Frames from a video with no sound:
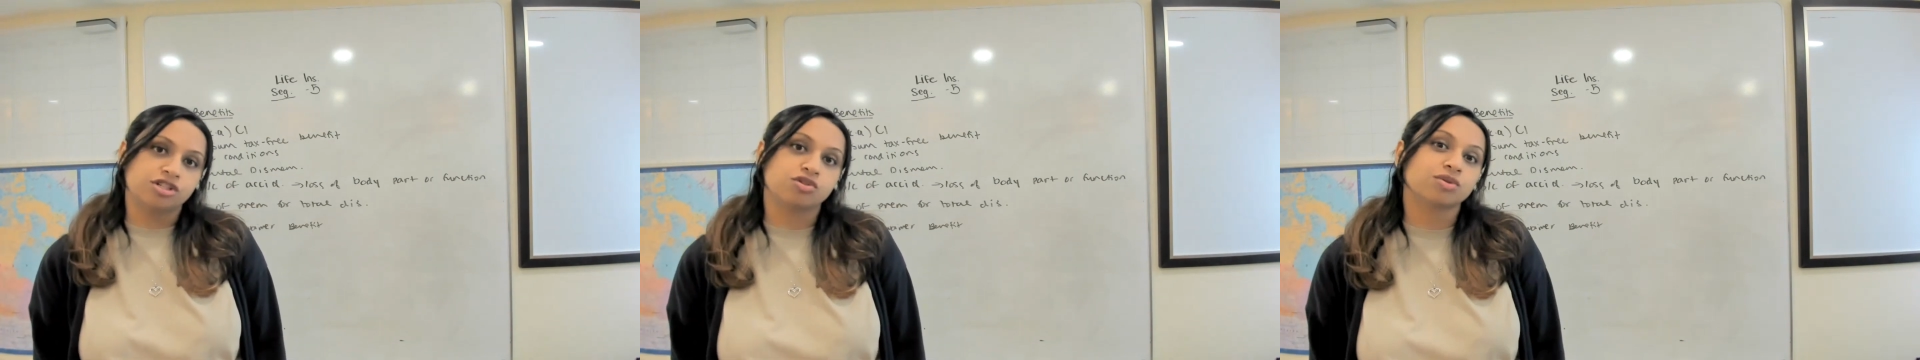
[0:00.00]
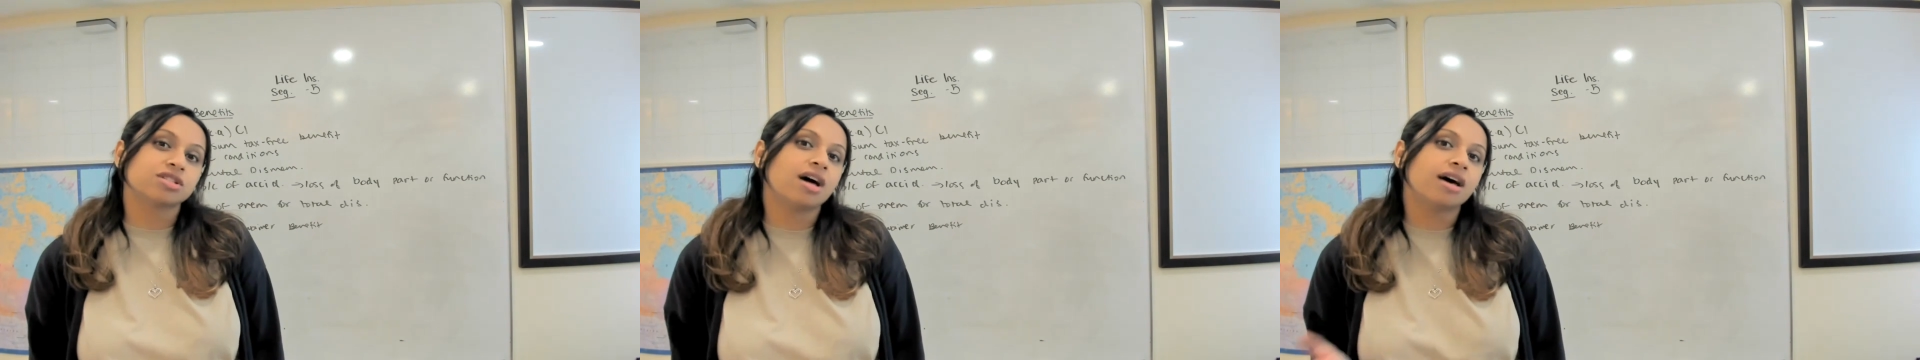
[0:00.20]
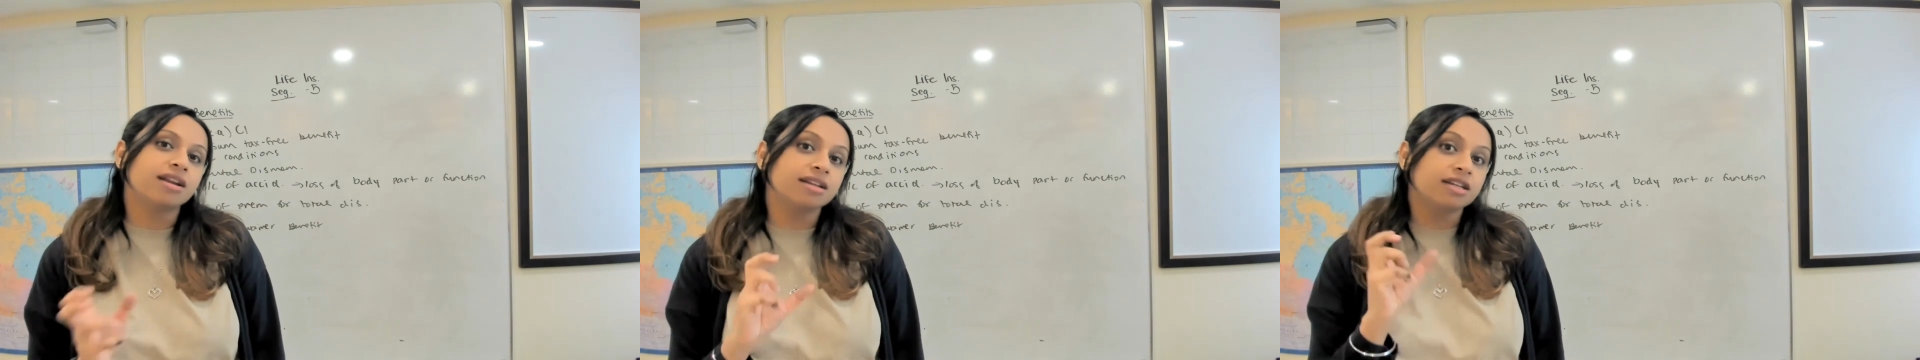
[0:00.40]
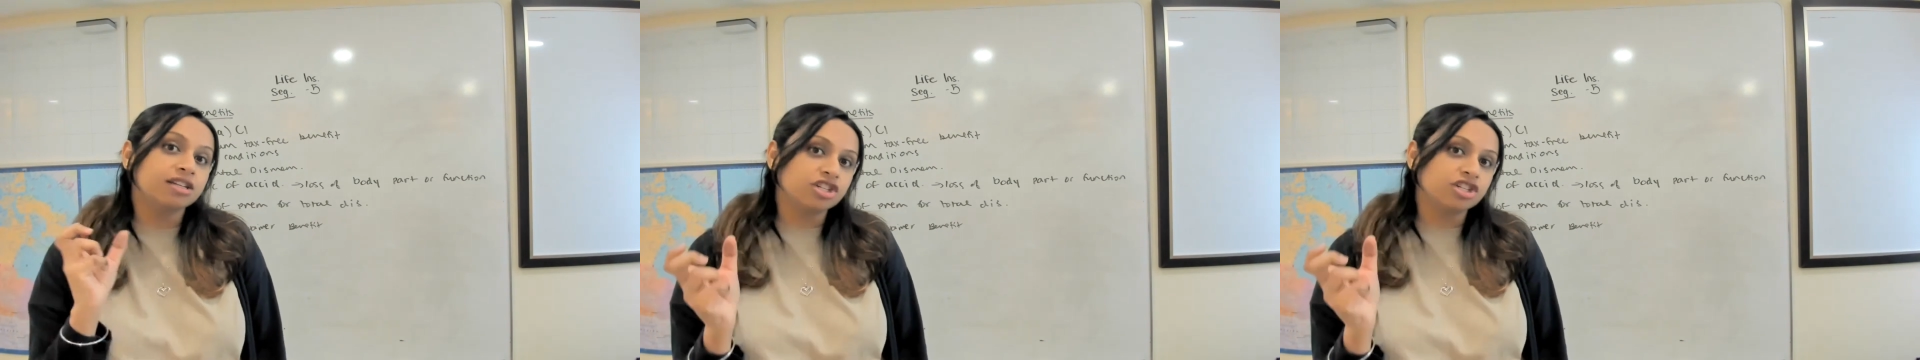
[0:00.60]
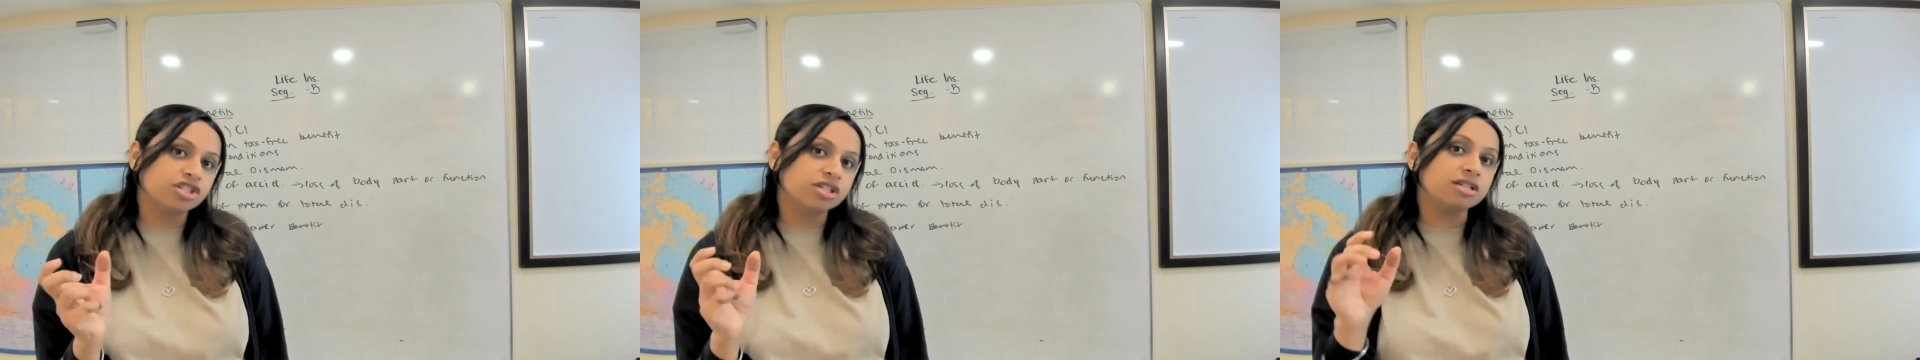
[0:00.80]
So it's not an
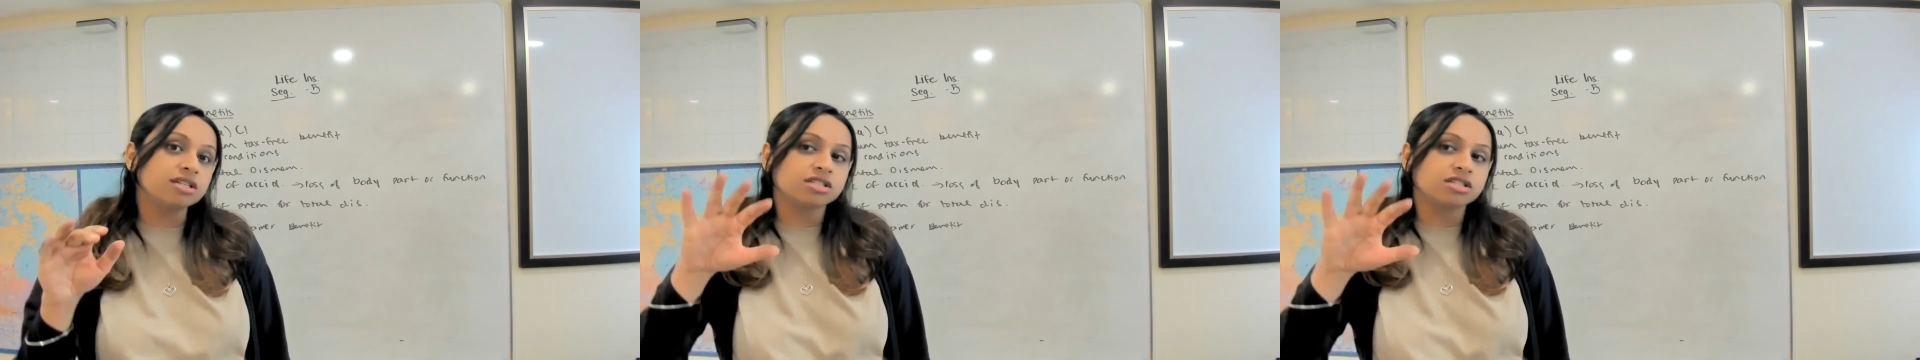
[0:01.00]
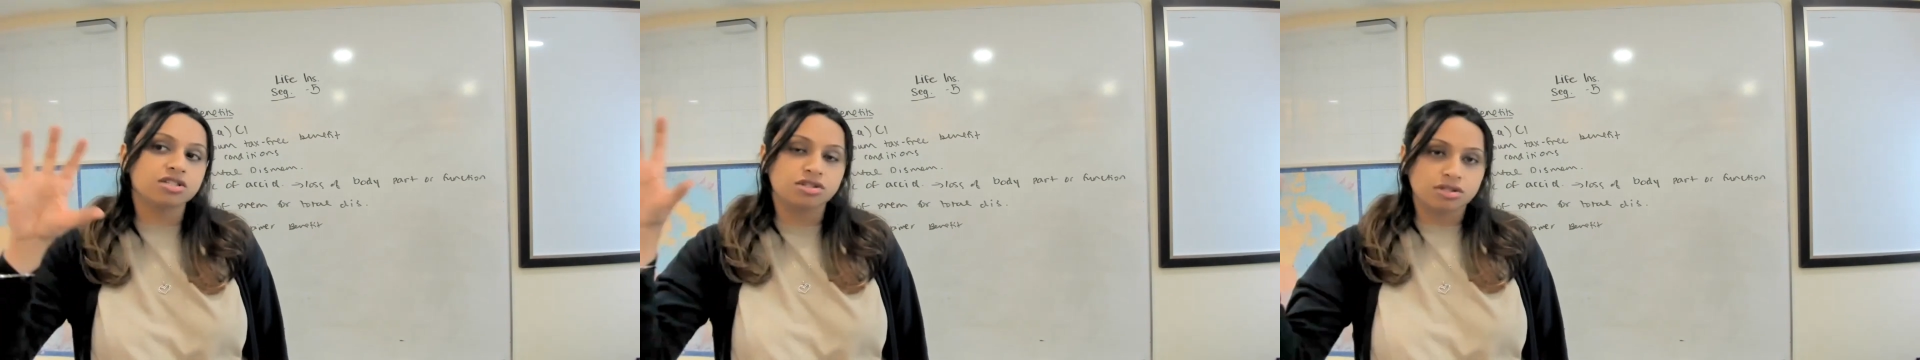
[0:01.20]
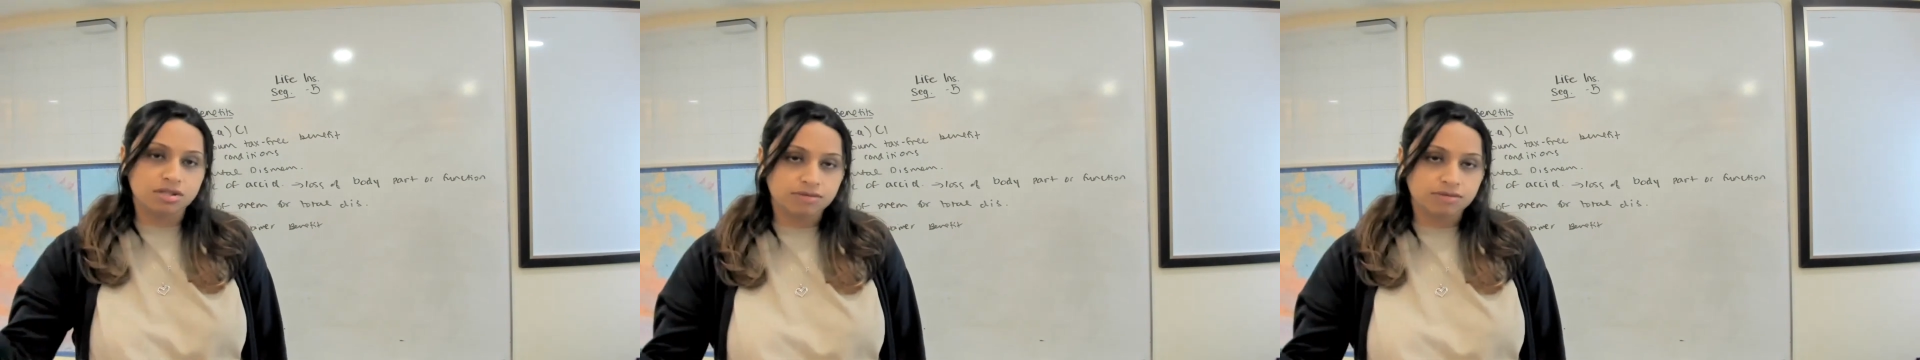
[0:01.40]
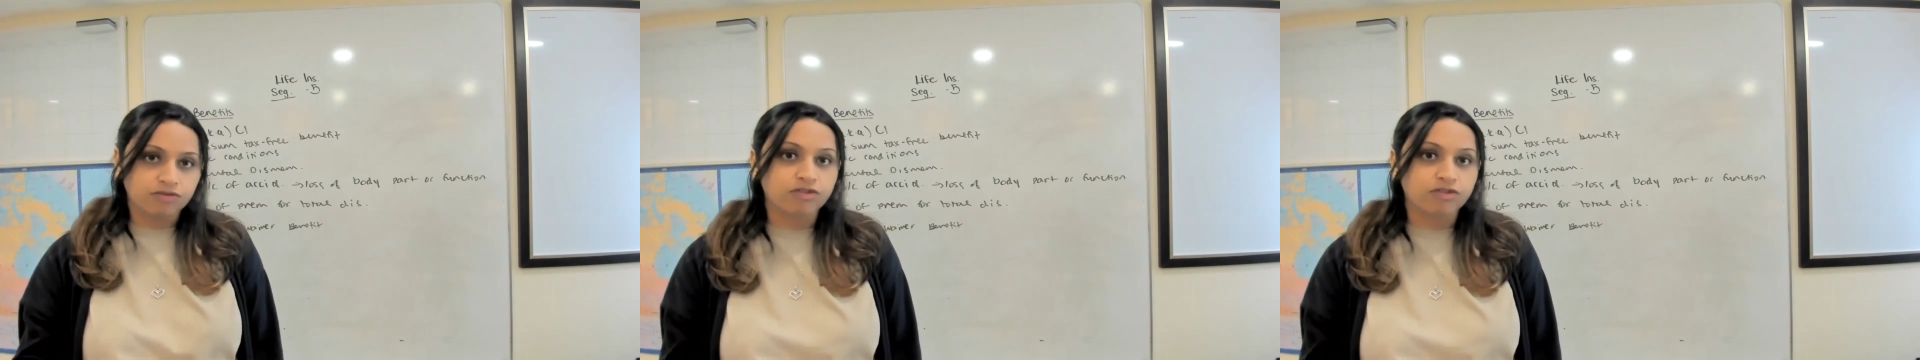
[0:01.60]
addition, it's